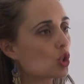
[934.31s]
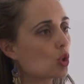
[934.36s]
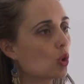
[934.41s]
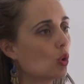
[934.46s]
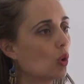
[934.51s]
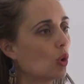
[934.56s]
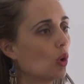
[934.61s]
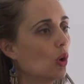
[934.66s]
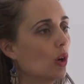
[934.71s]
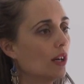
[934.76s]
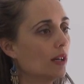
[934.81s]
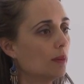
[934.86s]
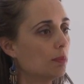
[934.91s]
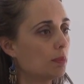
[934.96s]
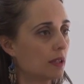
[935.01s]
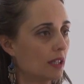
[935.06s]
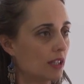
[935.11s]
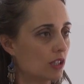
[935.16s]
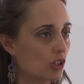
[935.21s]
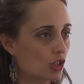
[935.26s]
joy,
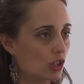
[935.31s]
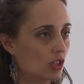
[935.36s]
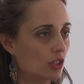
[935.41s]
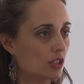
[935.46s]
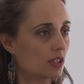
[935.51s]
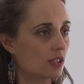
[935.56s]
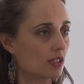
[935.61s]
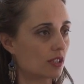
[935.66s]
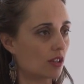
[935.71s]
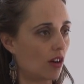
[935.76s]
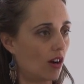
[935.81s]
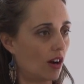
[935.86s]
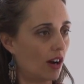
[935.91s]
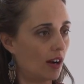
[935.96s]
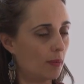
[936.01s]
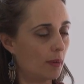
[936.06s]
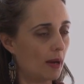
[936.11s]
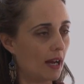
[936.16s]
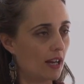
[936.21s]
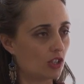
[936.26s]
pleasure,
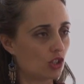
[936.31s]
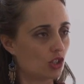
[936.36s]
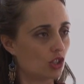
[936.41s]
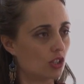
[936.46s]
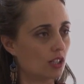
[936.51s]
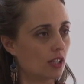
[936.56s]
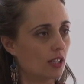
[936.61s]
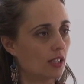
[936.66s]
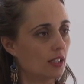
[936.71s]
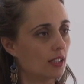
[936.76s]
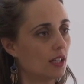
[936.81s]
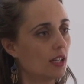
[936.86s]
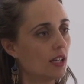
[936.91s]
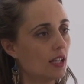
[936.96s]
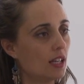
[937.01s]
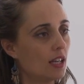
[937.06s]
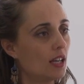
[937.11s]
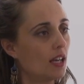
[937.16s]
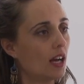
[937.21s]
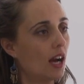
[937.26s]
desire, passion and
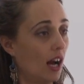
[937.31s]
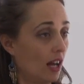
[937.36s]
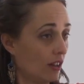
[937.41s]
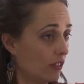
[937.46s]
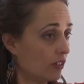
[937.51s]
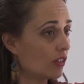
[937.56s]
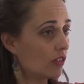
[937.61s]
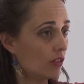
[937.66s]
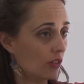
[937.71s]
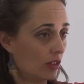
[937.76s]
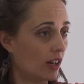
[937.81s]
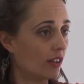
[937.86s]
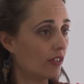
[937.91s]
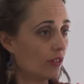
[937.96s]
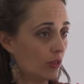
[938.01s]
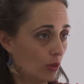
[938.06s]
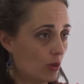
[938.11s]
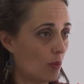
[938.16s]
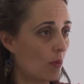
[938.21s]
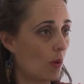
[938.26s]

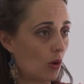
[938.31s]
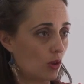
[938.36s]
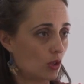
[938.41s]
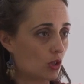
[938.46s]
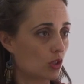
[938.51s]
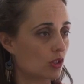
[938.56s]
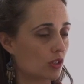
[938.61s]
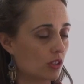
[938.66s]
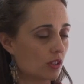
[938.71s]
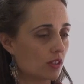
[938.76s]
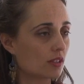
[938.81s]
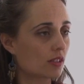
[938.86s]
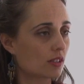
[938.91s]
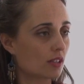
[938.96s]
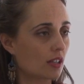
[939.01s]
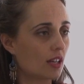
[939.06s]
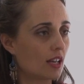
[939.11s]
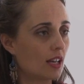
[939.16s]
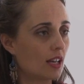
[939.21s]
other emotions.